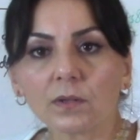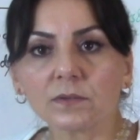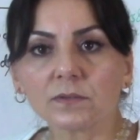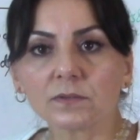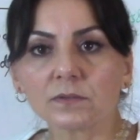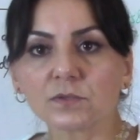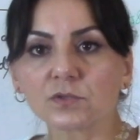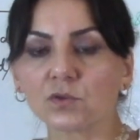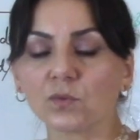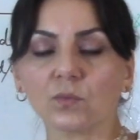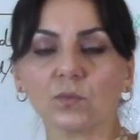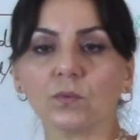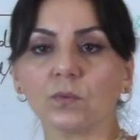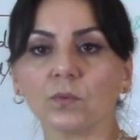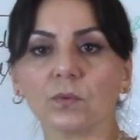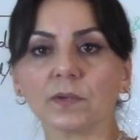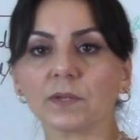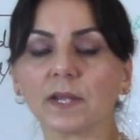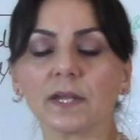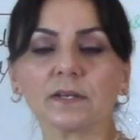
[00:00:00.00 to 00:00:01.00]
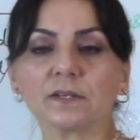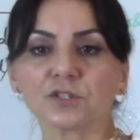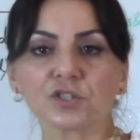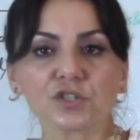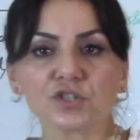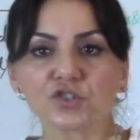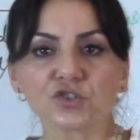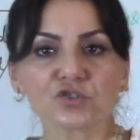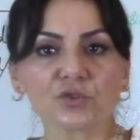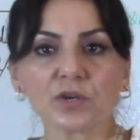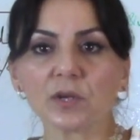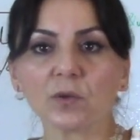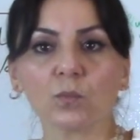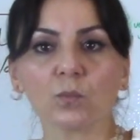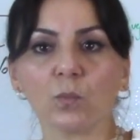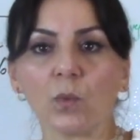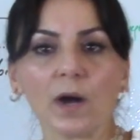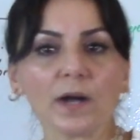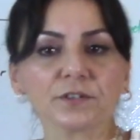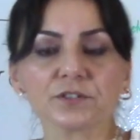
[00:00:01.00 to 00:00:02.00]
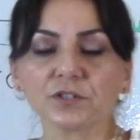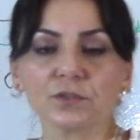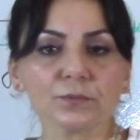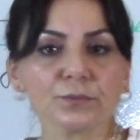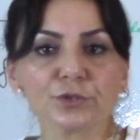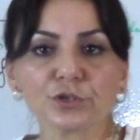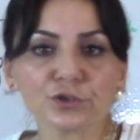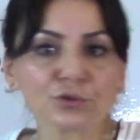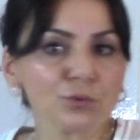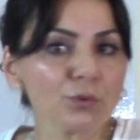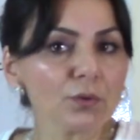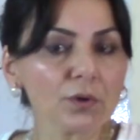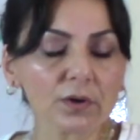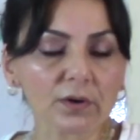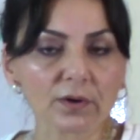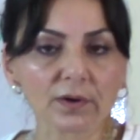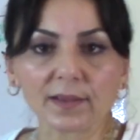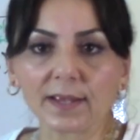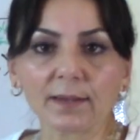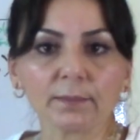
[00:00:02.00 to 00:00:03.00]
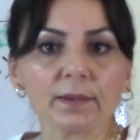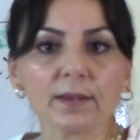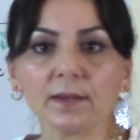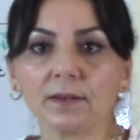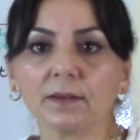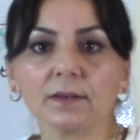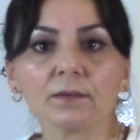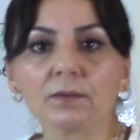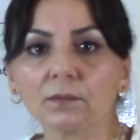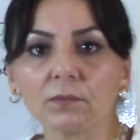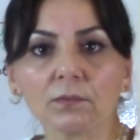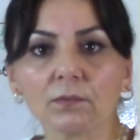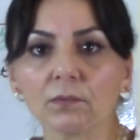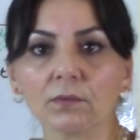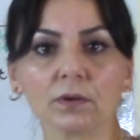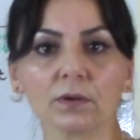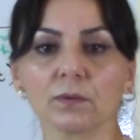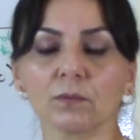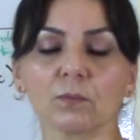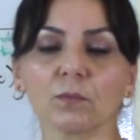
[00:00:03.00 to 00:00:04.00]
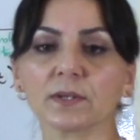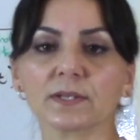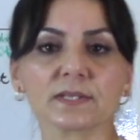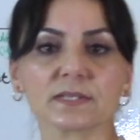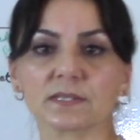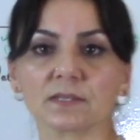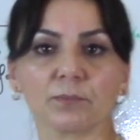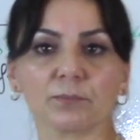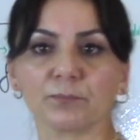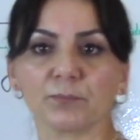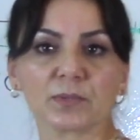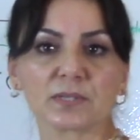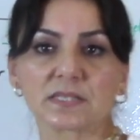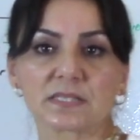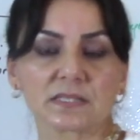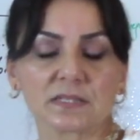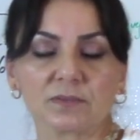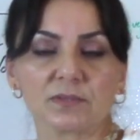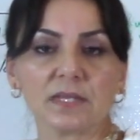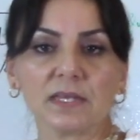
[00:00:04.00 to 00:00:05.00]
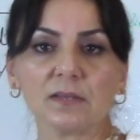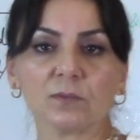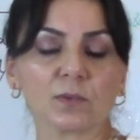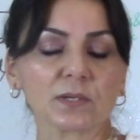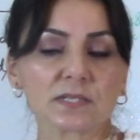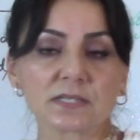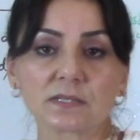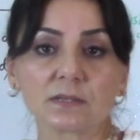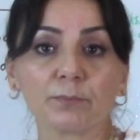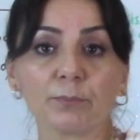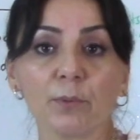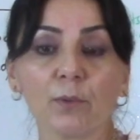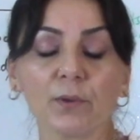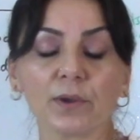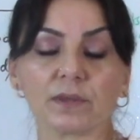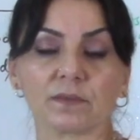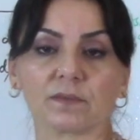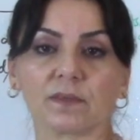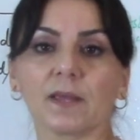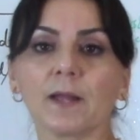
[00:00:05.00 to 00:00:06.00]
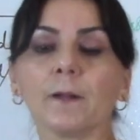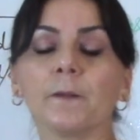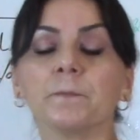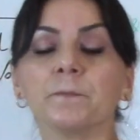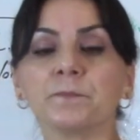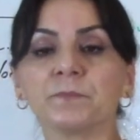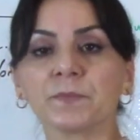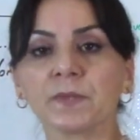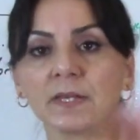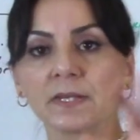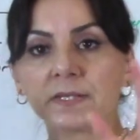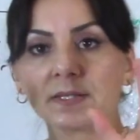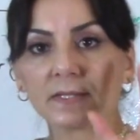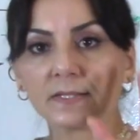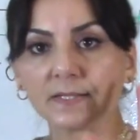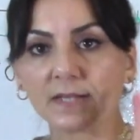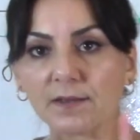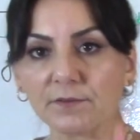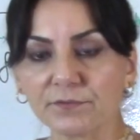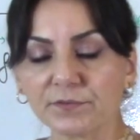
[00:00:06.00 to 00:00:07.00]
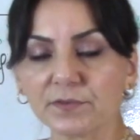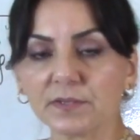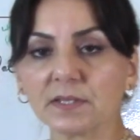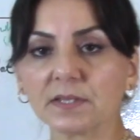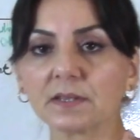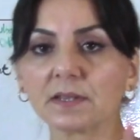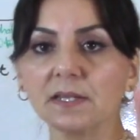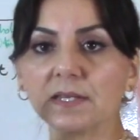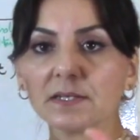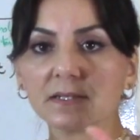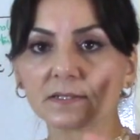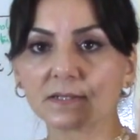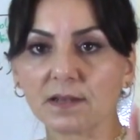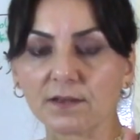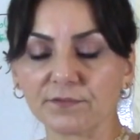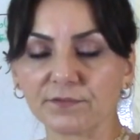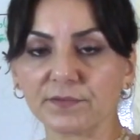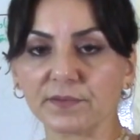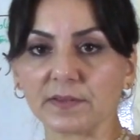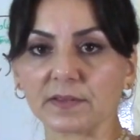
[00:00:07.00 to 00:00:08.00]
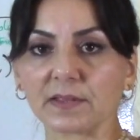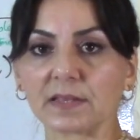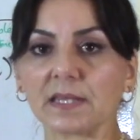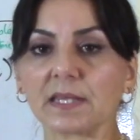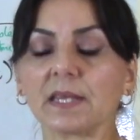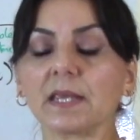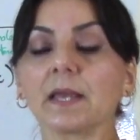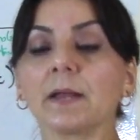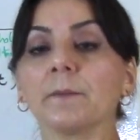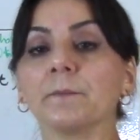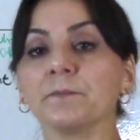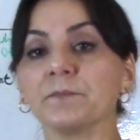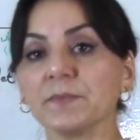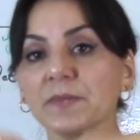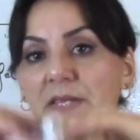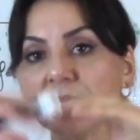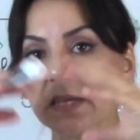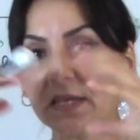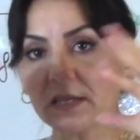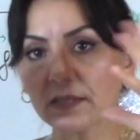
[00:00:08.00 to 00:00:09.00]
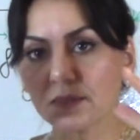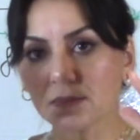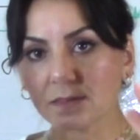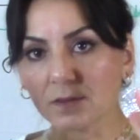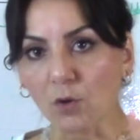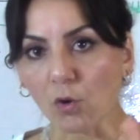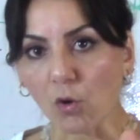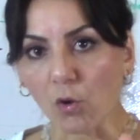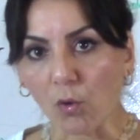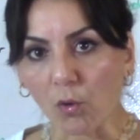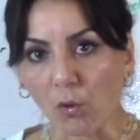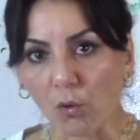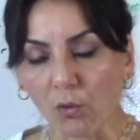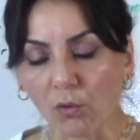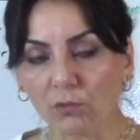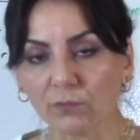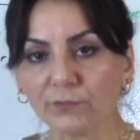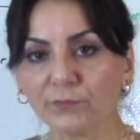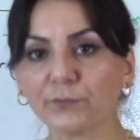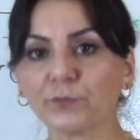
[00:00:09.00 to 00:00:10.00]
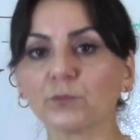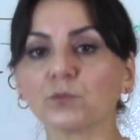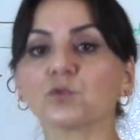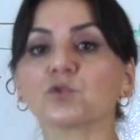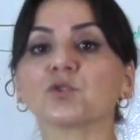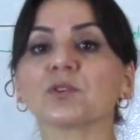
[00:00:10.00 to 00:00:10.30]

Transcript: so then just drink water with sugar. I mean, what's the deal? What's the point? Definitely eat the whole fruit to